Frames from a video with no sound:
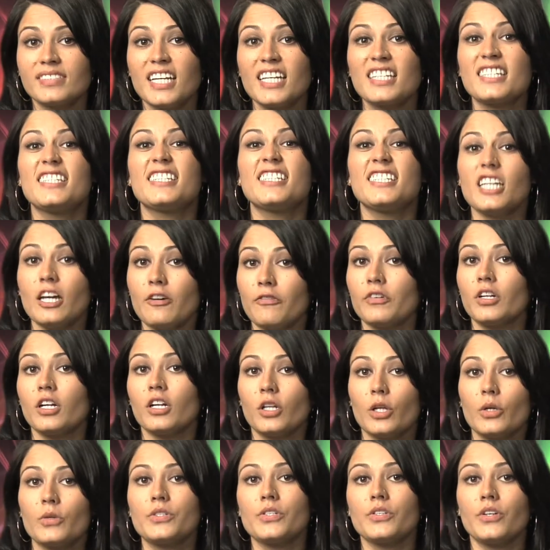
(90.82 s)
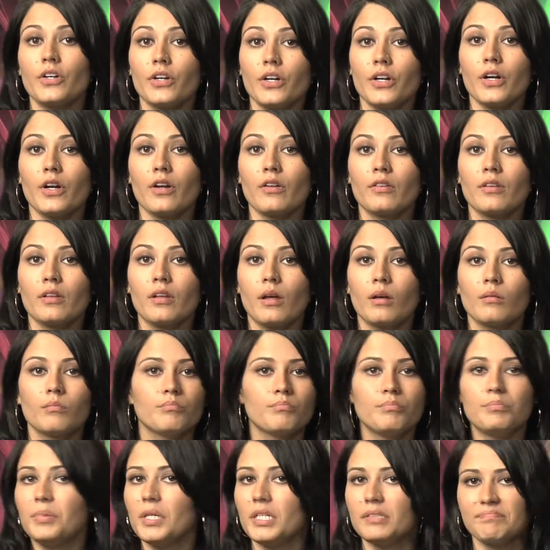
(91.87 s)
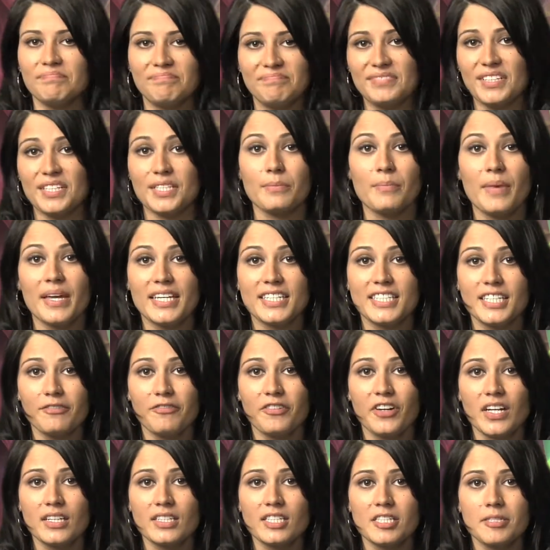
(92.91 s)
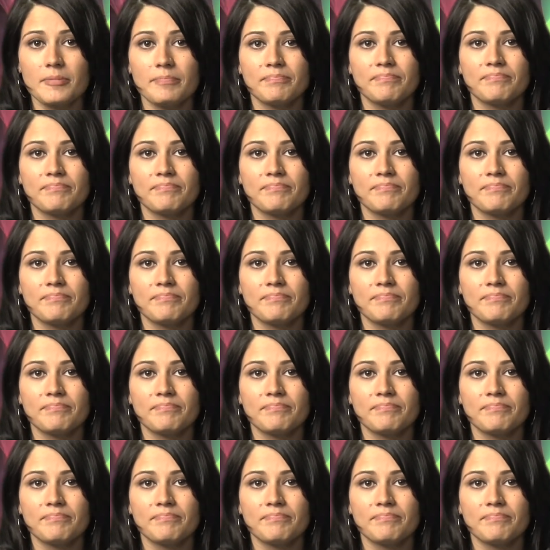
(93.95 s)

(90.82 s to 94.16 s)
it's definitely closer to Earth. But does it make a difference?